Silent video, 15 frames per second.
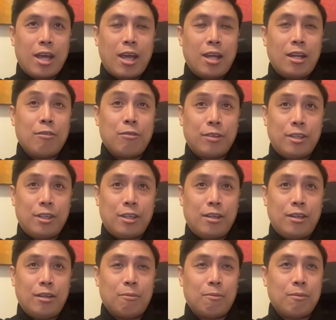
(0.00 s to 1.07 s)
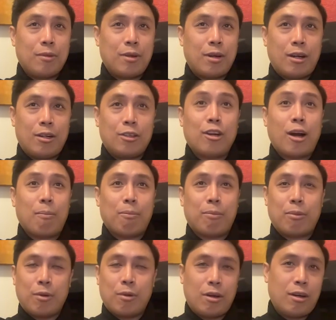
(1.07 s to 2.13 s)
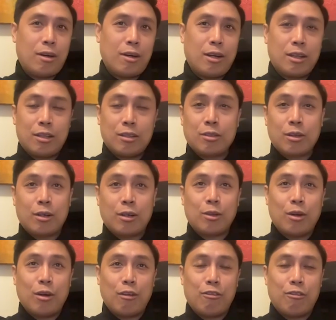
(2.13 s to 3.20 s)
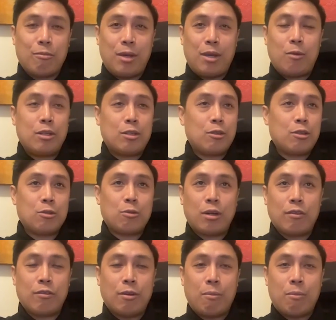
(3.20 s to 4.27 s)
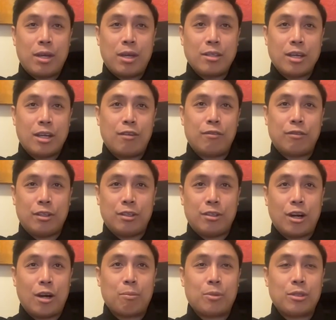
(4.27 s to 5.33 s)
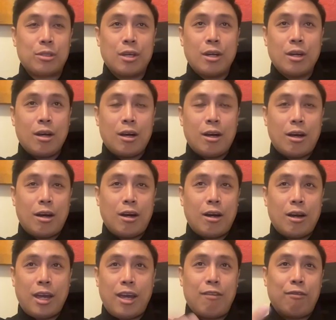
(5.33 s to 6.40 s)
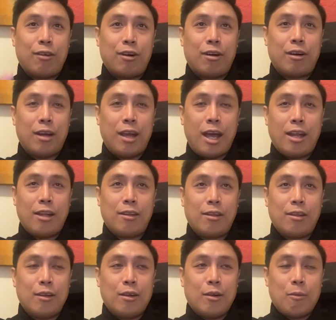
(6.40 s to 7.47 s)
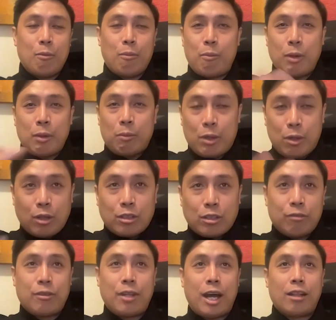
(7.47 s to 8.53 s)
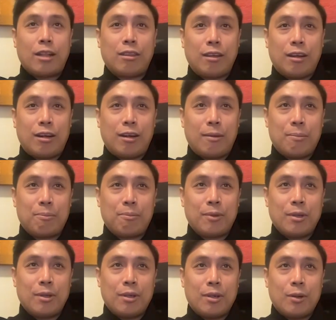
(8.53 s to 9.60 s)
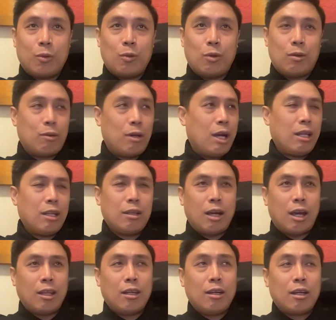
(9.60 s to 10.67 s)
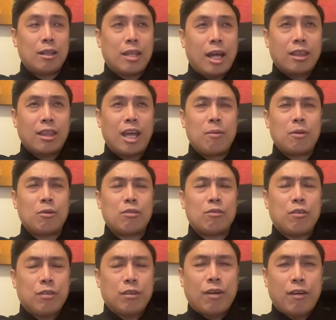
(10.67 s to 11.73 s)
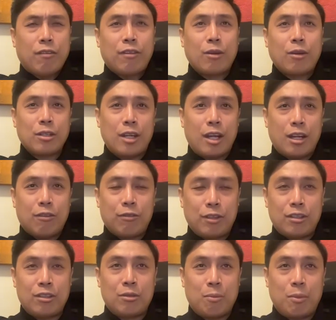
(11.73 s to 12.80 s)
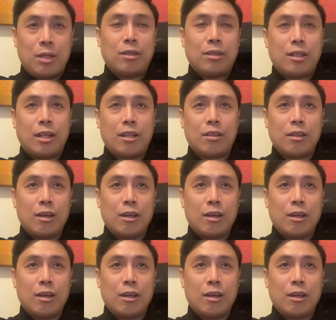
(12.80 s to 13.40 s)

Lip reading: NFT drop at the start of May, which was one of the biggest NFT drops ever. But because of that, I think at that time it was 55,000 NFTs minted